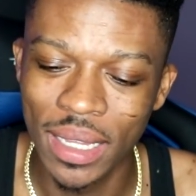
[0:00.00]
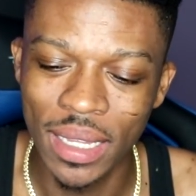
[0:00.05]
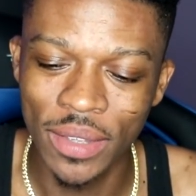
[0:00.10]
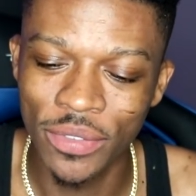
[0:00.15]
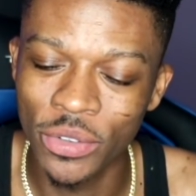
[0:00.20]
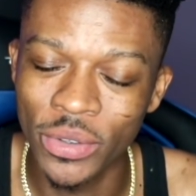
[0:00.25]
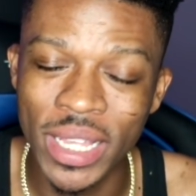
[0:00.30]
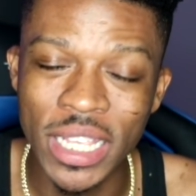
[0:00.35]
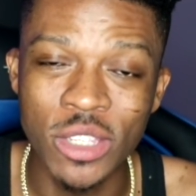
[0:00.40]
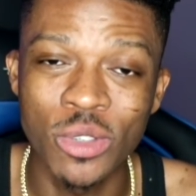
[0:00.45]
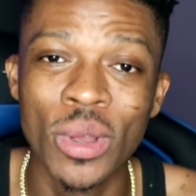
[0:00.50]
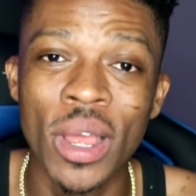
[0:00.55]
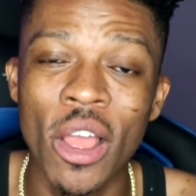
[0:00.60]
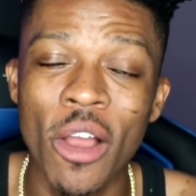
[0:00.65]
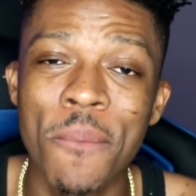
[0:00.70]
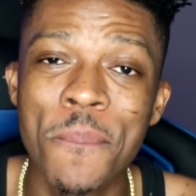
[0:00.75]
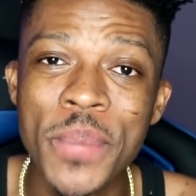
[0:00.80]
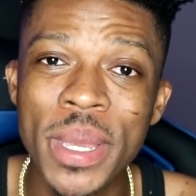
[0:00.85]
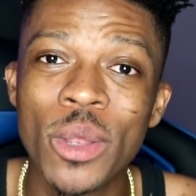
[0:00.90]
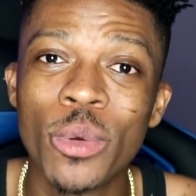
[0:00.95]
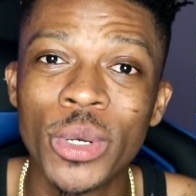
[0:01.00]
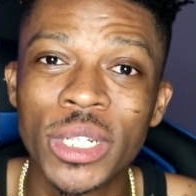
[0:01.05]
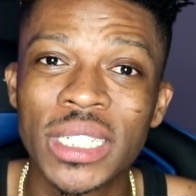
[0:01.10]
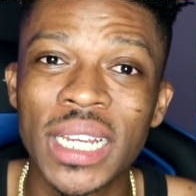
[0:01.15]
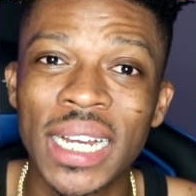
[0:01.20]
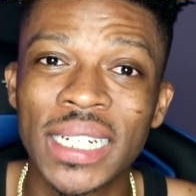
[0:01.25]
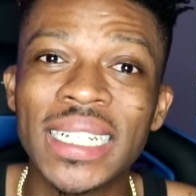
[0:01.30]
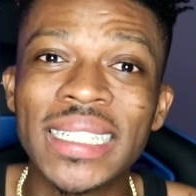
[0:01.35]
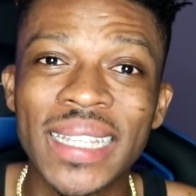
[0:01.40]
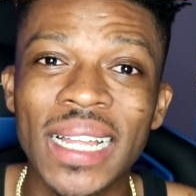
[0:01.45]
If you guys could help me reach
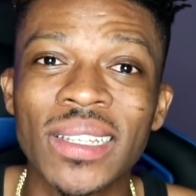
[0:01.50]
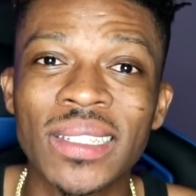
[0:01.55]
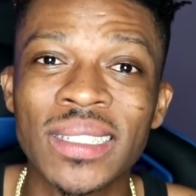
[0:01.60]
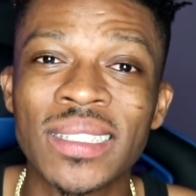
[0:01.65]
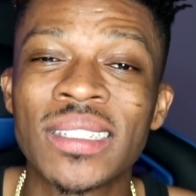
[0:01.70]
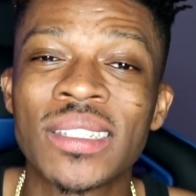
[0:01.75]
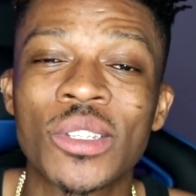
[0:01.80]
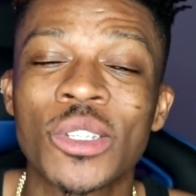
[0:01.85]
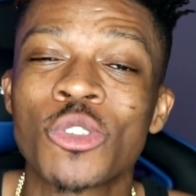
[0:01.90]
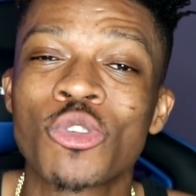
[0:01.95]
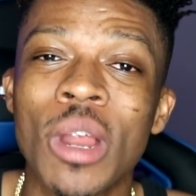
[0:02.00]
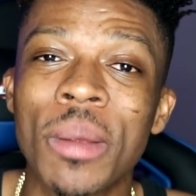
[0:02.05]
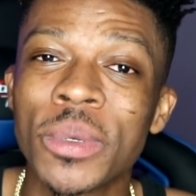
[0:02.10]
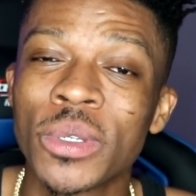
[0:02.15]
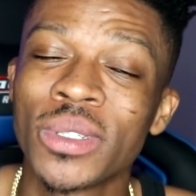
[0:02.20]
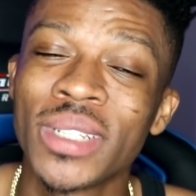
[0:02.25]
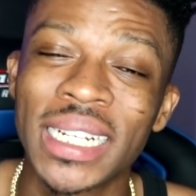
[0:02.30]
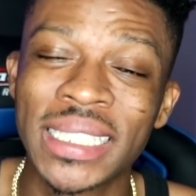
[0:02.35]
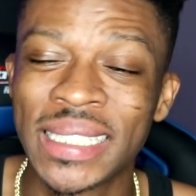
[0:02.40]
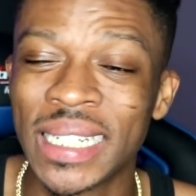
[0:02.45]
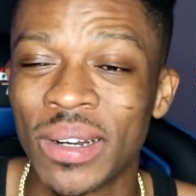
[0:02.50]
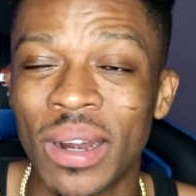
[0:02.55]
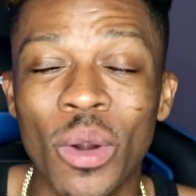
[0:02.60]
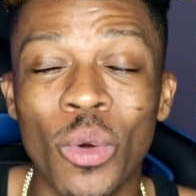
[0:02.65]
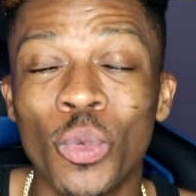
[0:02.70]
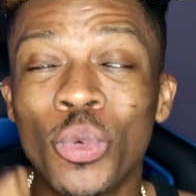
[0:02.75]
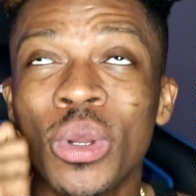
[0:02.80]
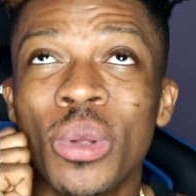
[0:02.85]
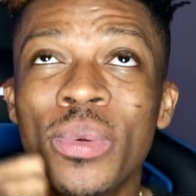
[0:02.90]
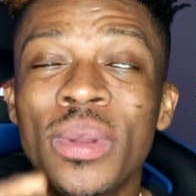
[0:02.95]
100,000 subscribers on that channel, I
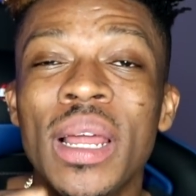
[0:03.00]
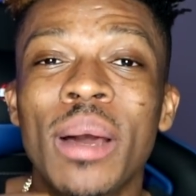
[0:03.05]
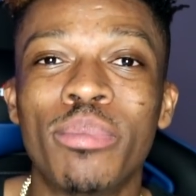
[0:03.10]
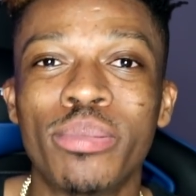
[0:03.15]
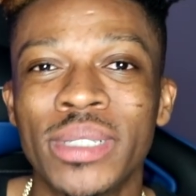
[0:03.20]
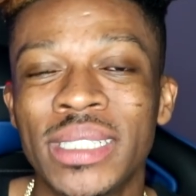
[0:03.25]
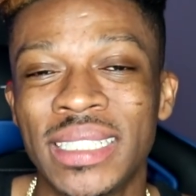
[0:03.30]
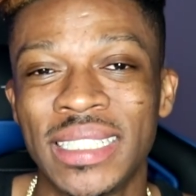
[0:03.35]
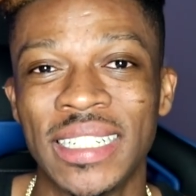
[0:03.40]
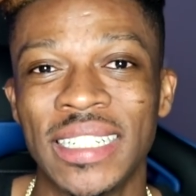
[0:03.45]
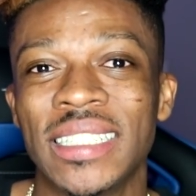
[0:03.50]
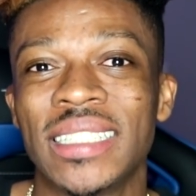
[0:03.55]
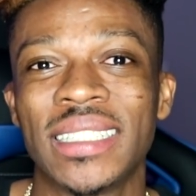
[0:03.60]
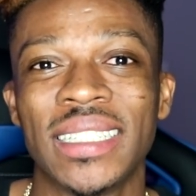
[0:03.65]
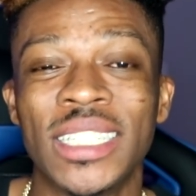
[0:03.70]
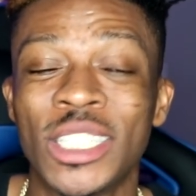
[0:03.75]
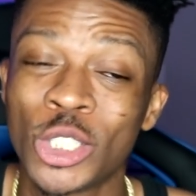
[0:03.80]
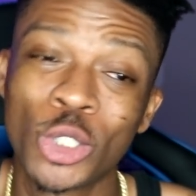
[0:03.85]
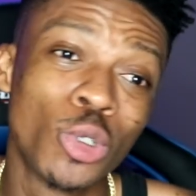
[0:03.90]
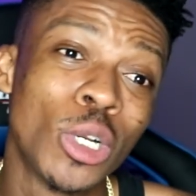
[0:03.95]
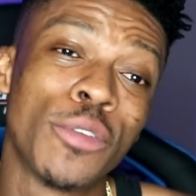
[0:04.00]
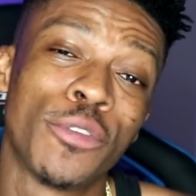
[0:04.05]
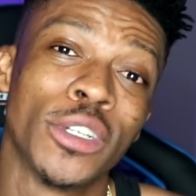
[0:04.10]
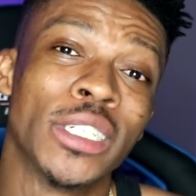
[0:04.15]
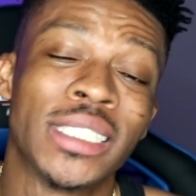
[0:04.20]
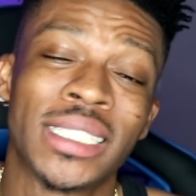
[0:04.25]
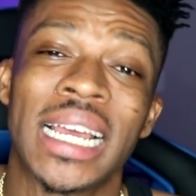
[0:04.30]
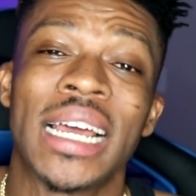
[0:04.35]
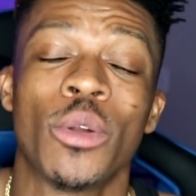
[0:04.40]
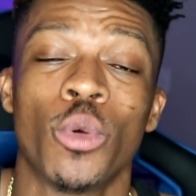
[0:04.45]
really, really appreciate it. It's too late for
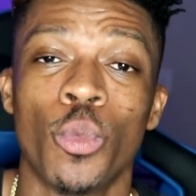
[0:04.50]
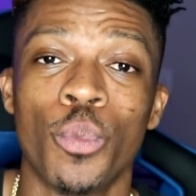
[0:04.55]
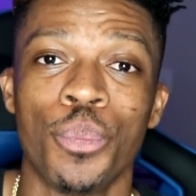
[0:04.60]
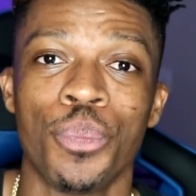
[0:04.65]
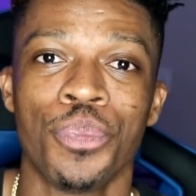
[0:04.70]
this channel,